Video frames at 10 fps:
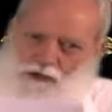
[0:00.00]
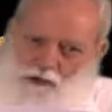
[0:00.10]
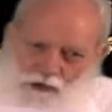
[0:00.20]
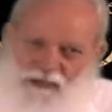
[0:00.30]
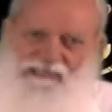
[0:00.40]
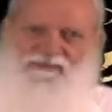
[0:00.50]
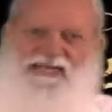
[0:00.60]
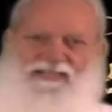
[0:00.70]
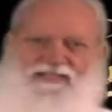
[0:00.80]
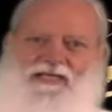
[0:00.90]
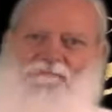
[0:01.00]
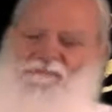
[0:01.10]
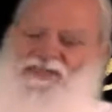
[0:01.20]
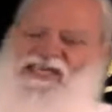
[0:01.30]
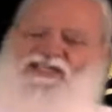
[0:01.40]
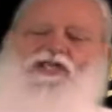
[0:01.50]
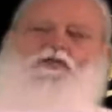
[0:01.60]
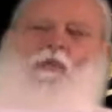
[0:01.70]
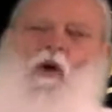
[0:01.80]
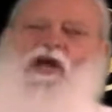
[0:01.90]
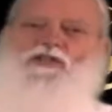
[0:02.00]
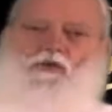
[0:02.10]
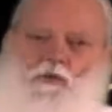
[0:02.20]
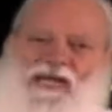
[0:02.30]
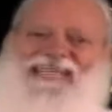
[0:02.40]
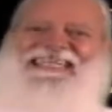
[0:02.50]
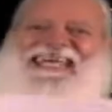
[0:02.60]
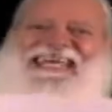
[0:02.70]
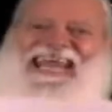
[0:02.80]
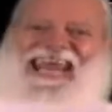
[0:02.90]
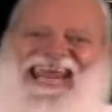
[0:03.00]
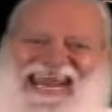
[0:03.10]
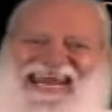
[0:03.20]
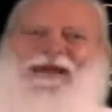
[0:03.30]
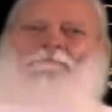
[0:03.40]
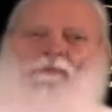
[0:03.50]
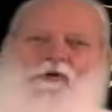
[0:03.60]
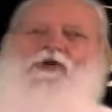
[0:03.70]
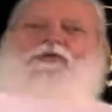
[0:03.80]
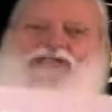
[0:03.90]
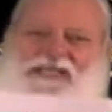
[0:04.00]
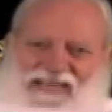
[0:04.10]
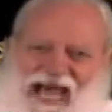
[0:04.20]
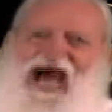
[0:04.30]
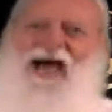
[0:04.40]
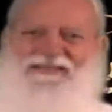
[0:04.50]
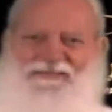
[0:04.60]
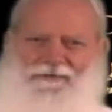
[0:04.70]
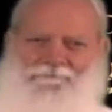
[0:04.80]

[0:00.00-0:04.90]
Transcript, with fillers: good look at this. This is what's written in a Hebrew Tanakh.